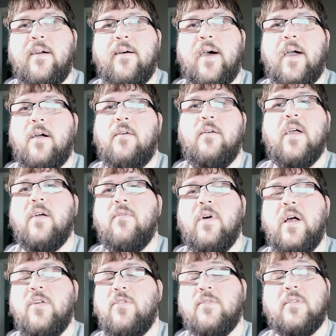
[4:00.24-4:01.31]
like League of
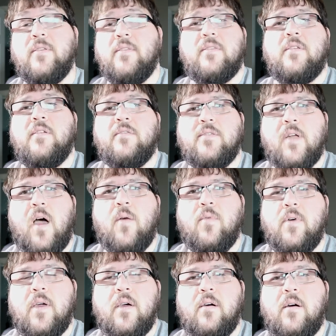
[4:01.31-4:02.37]
Legends because it's going to stomp
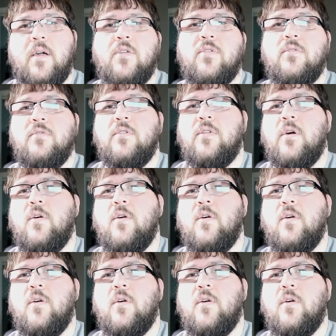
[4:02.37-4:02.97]
League of Legends,